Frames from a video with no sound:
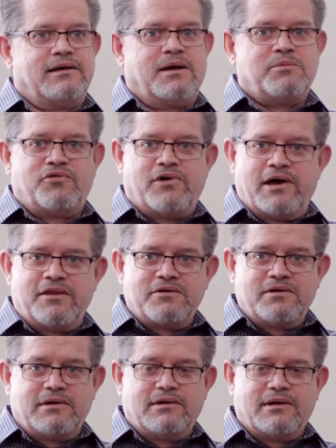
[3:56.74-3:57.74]
I'm a
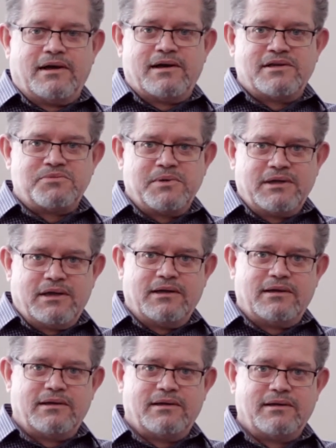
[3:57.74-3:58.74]
father, a husband,
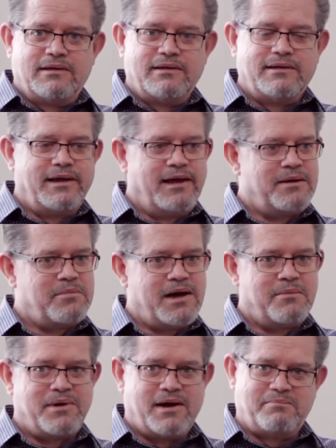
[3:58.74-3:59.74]
and a
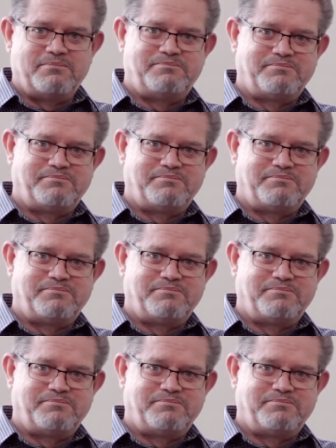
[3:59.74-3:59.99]
pop-pop.